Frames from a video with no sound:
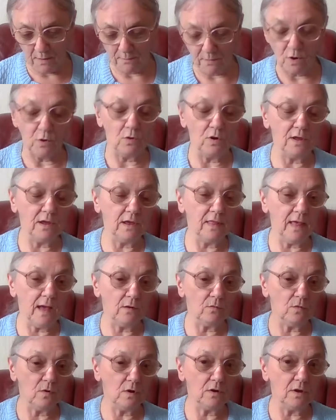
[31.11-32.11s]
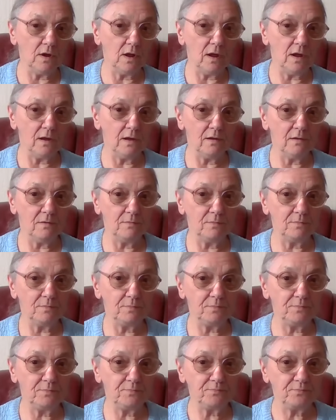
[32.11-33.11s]
I'm calling that one
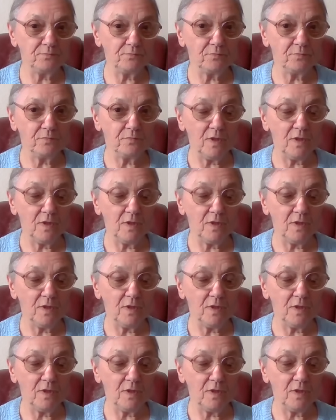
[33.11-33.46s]
um,